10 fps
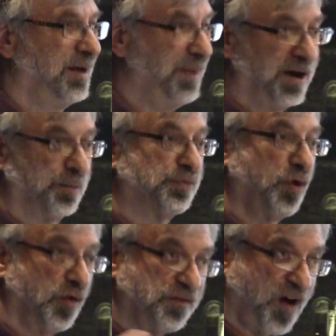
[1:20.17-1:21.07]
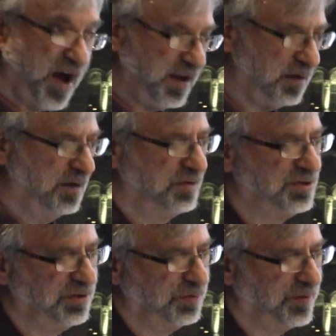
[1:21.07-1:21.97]
a better profile
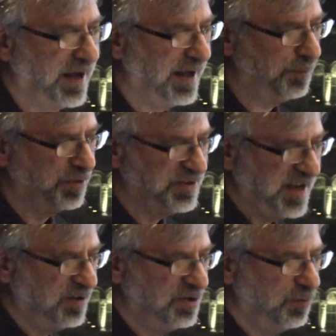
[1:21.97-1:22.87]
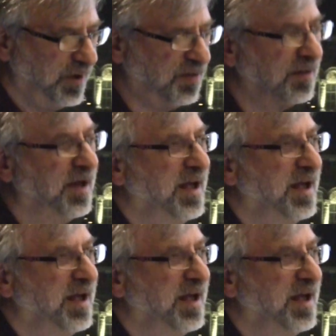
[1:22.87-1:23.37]
to present you with,